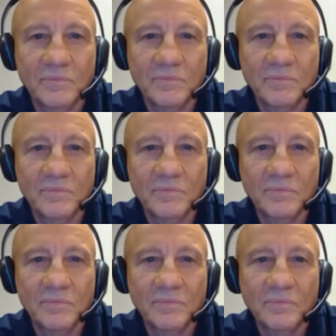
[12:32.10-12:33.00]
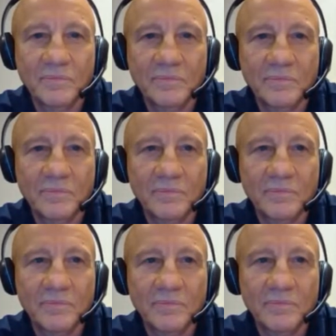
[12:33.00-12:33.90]

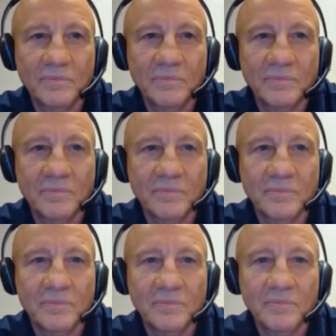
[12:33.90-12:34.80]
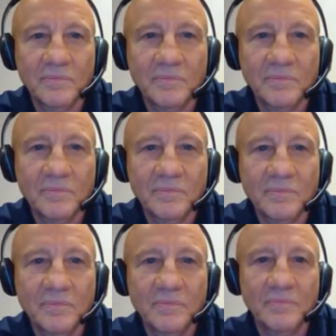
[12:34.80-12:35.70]

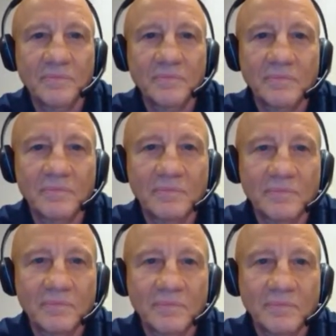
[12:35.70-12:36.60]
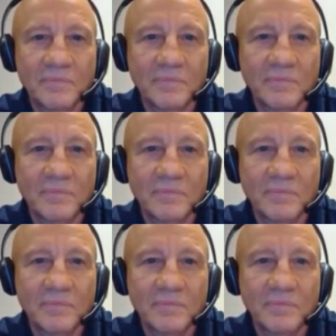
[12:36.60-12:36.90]
The person shown says nothing.